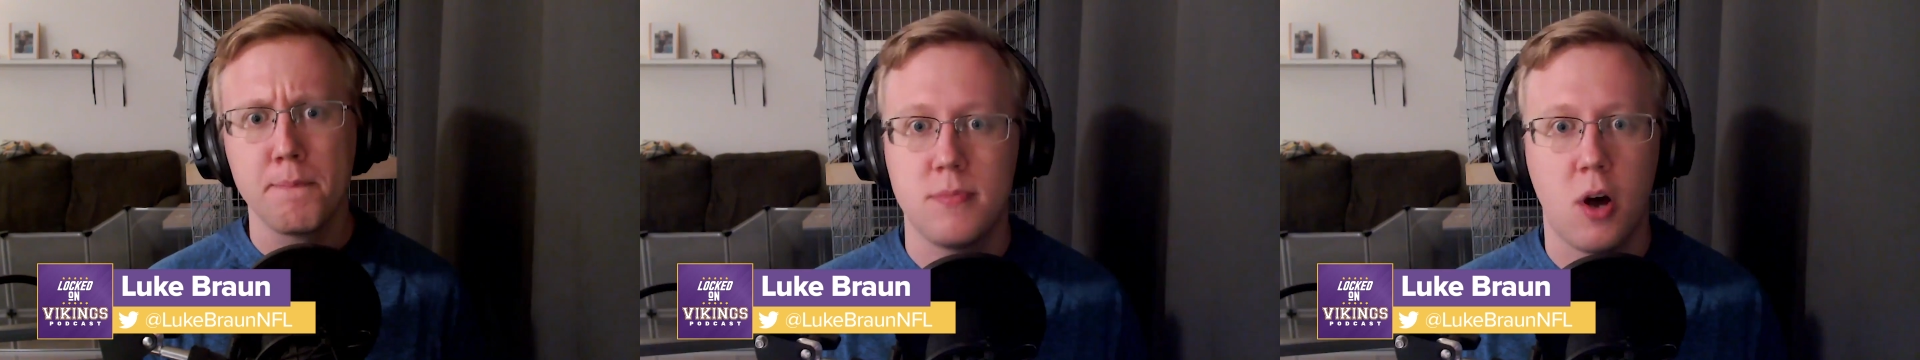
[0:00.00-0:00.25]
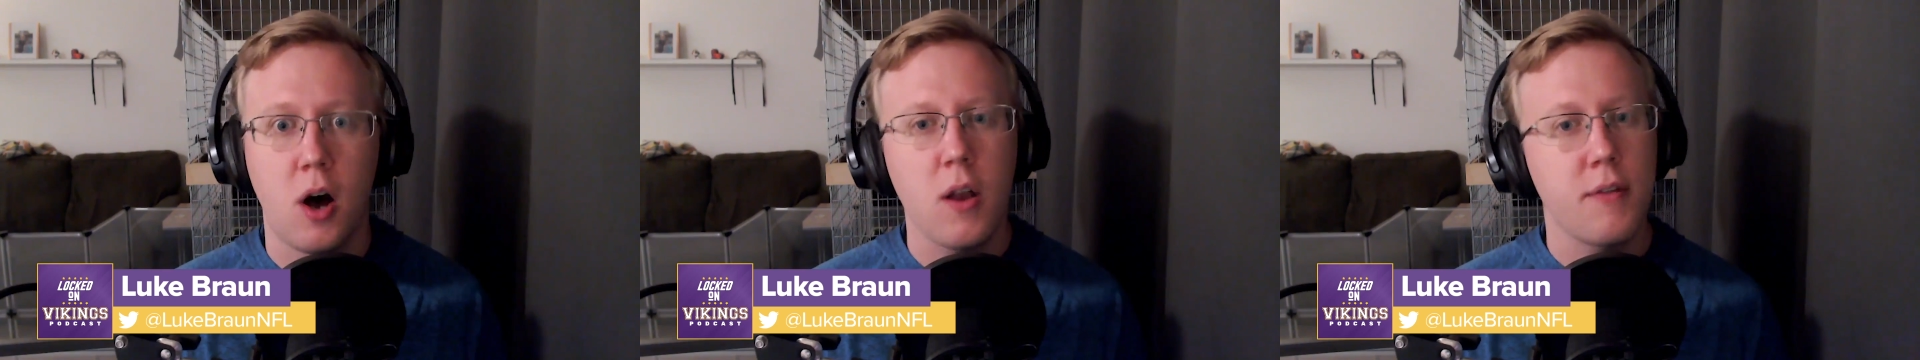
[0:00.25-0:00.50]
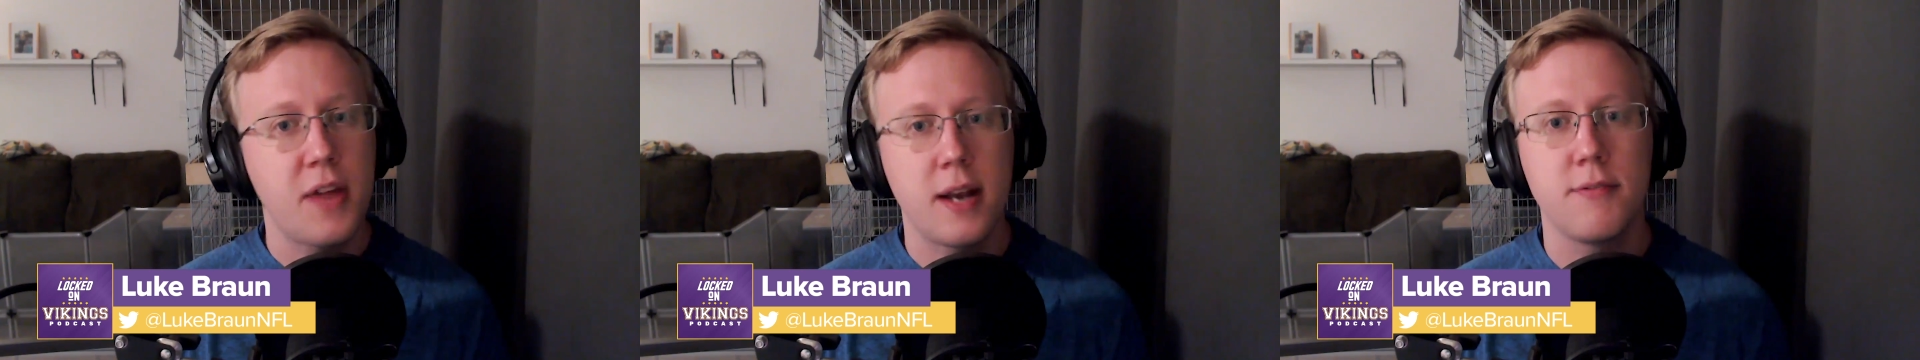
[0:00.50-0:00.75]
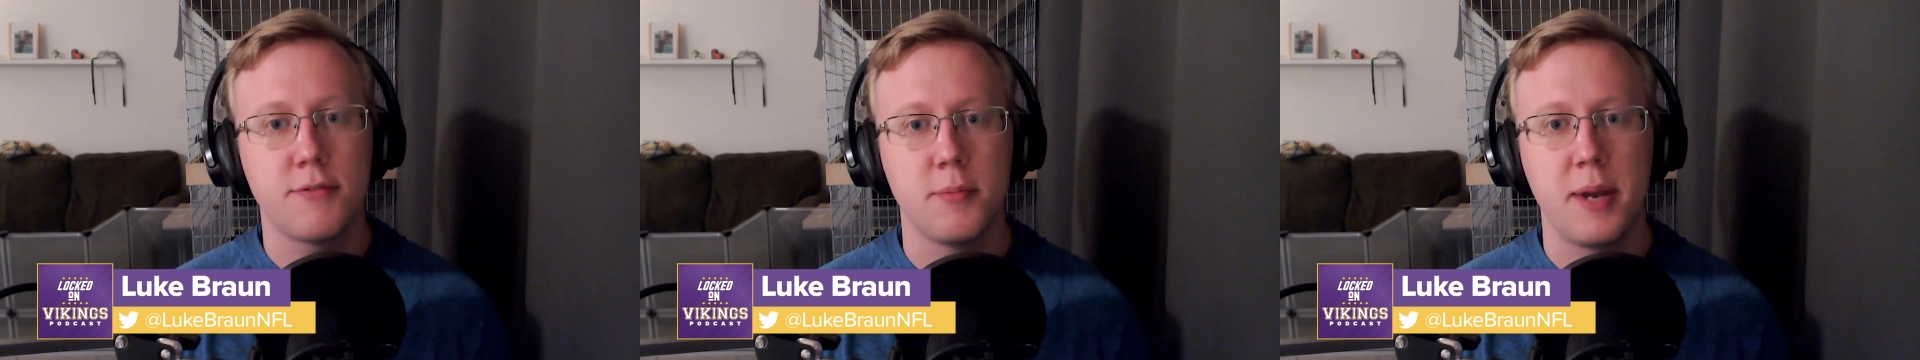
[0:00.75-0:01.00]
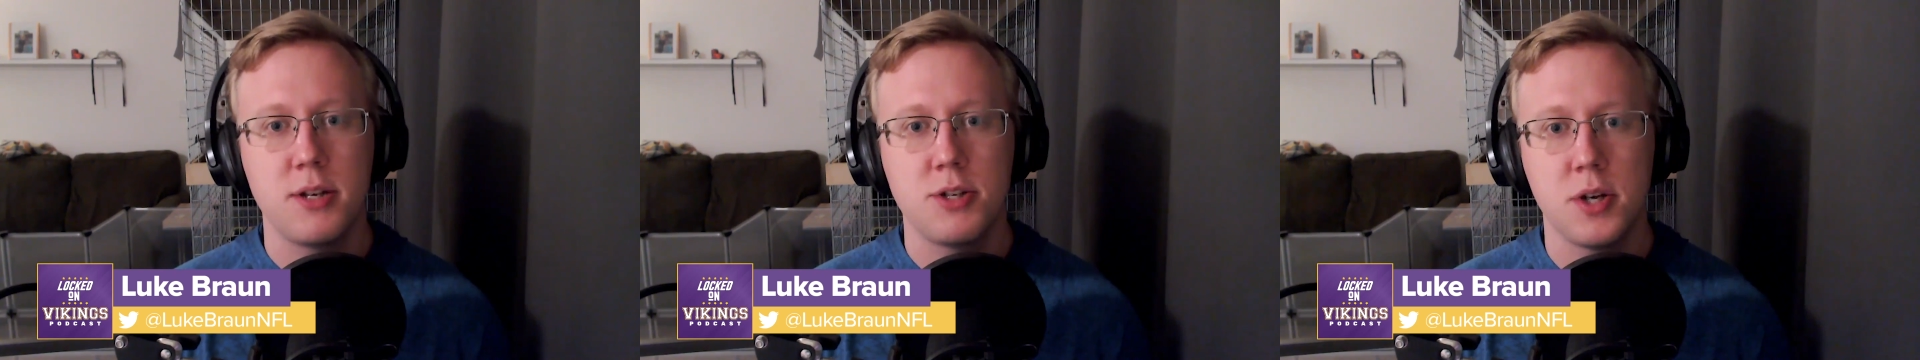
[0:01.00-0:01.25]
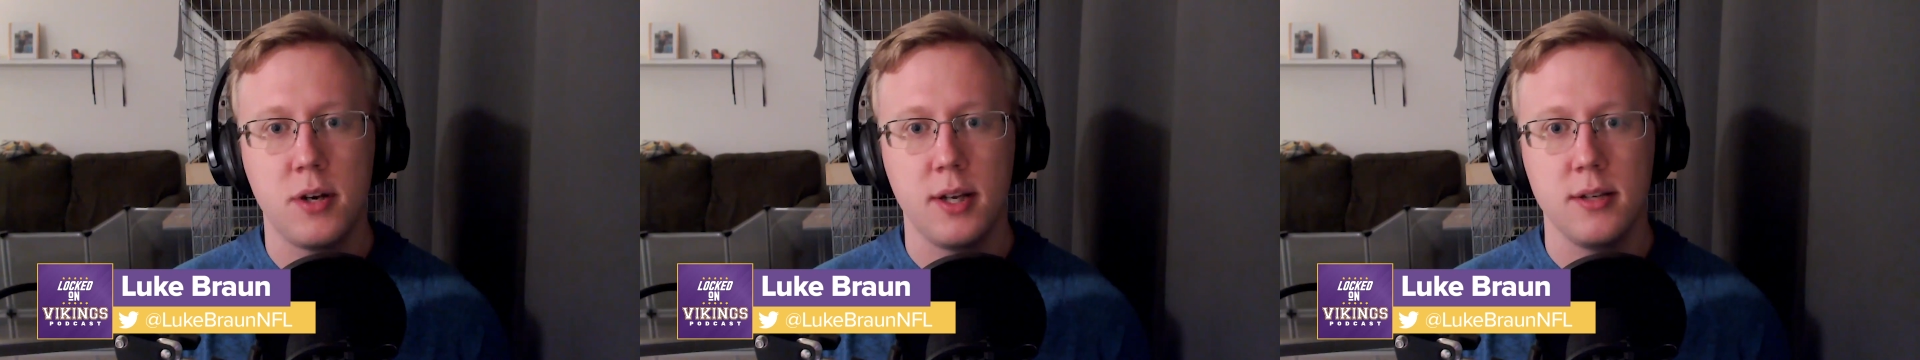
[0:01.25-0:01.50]
all of that
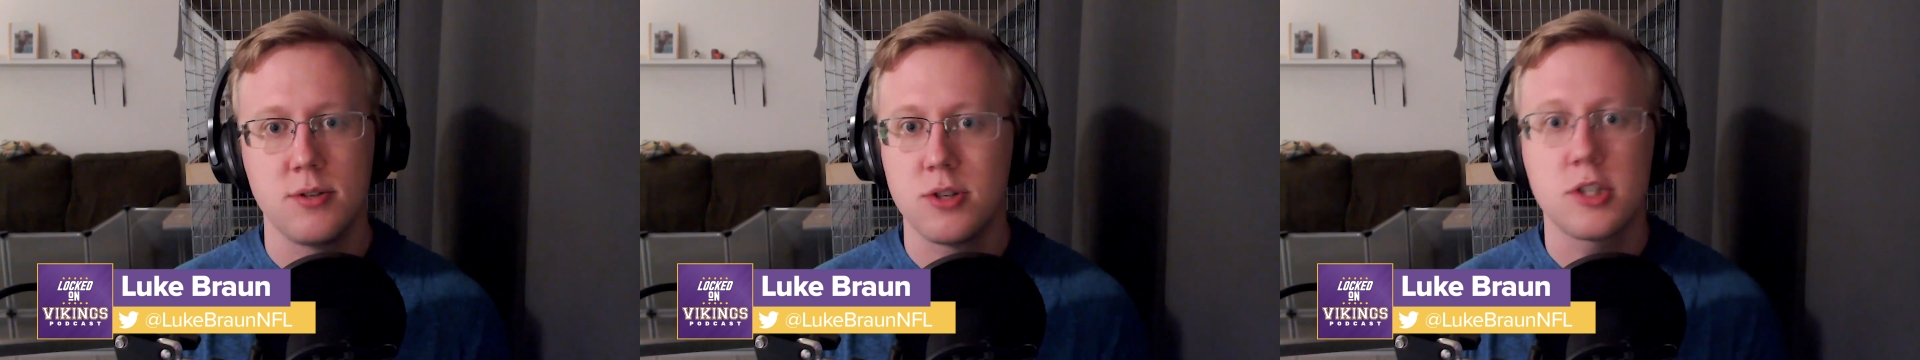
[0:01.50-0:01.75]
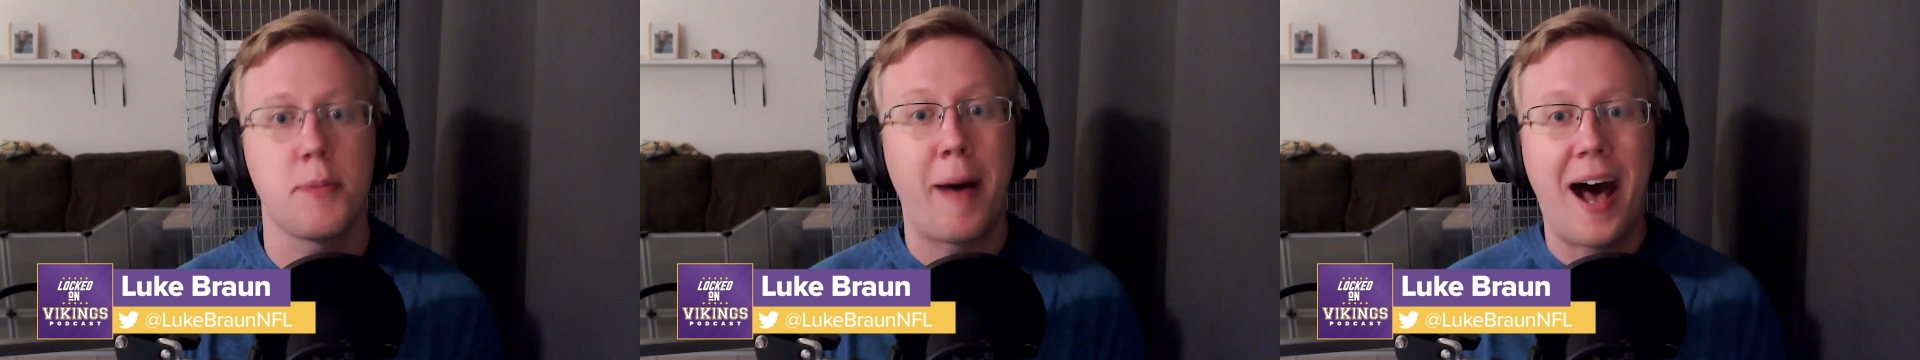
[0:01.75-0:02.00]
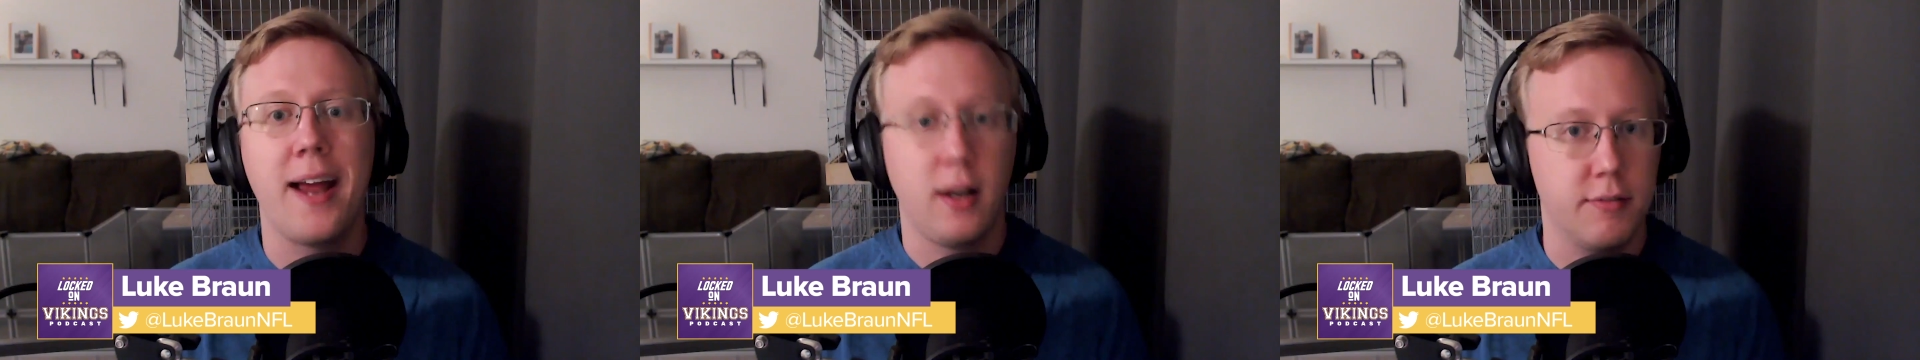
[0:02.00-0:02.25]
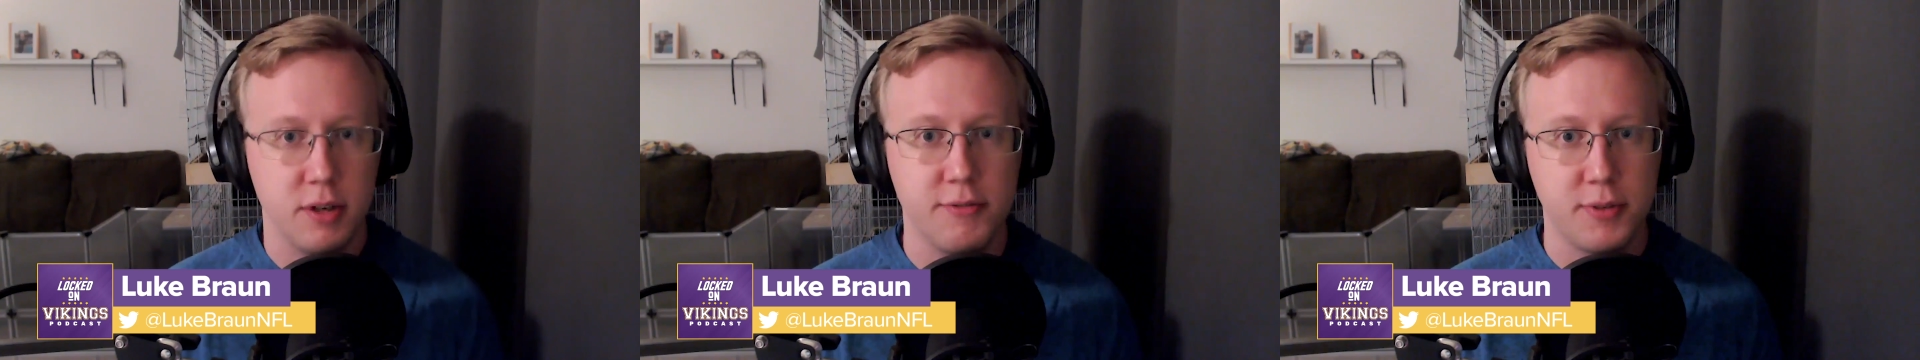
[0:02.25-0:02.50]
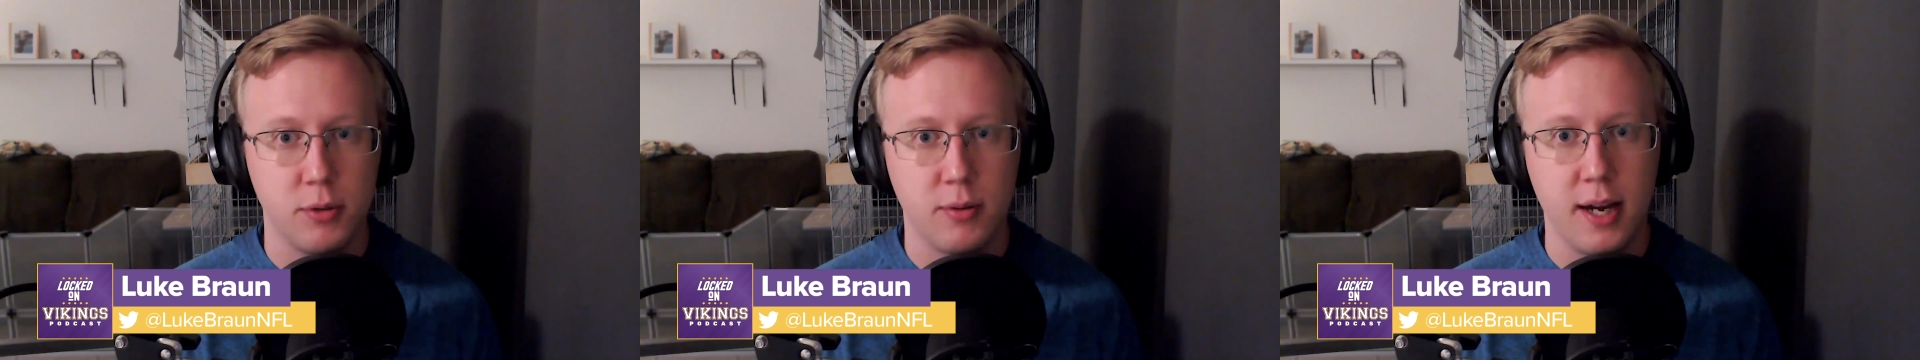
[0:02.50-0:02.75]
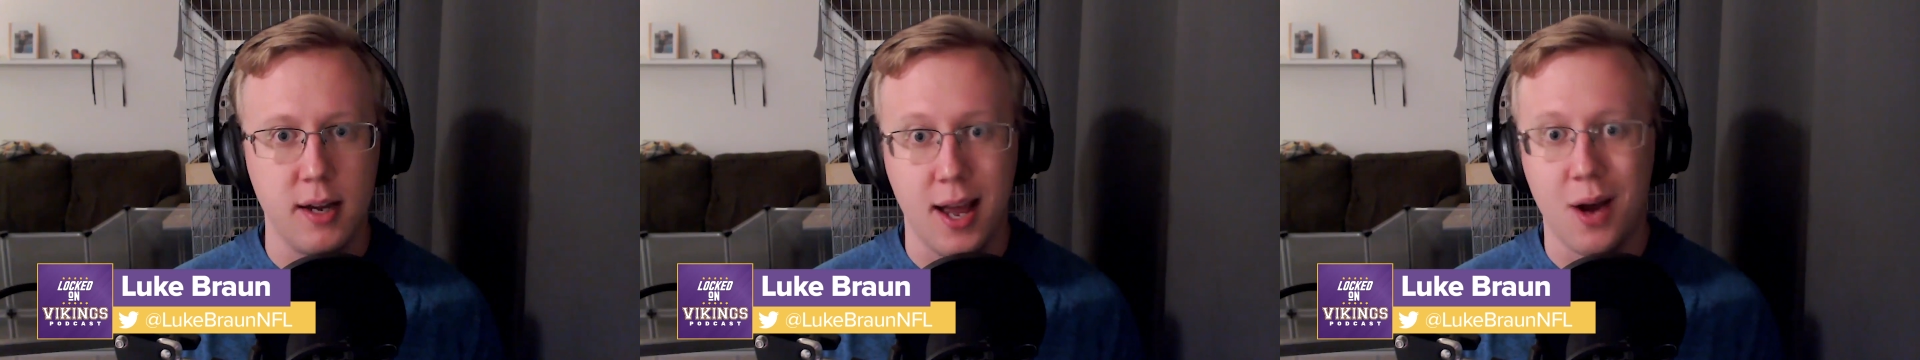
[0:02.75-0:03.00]
information is just a pile of info
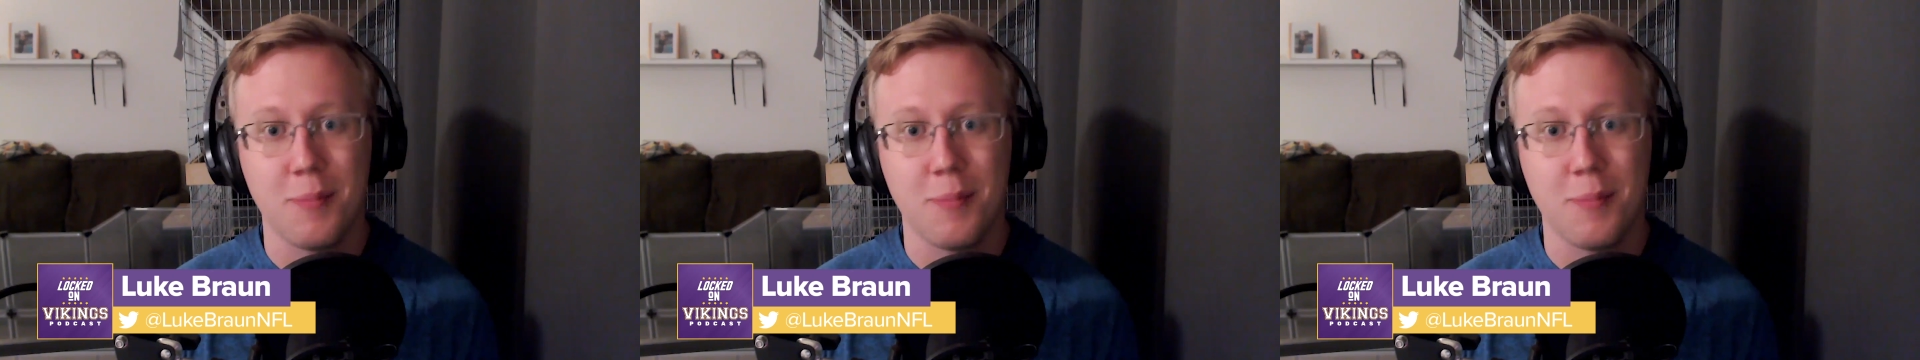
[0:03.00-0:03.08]
right now.